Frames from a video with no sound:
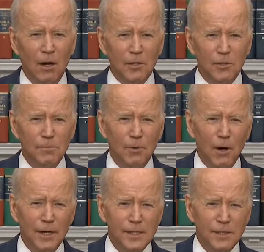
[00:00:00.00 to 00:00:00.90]
our two
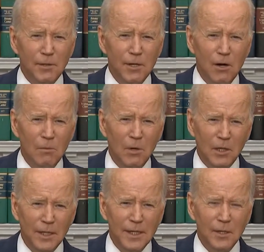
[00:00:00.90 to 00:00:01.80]
parties here at home are
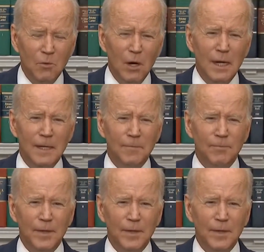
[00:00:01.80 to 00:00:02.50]
leading the way.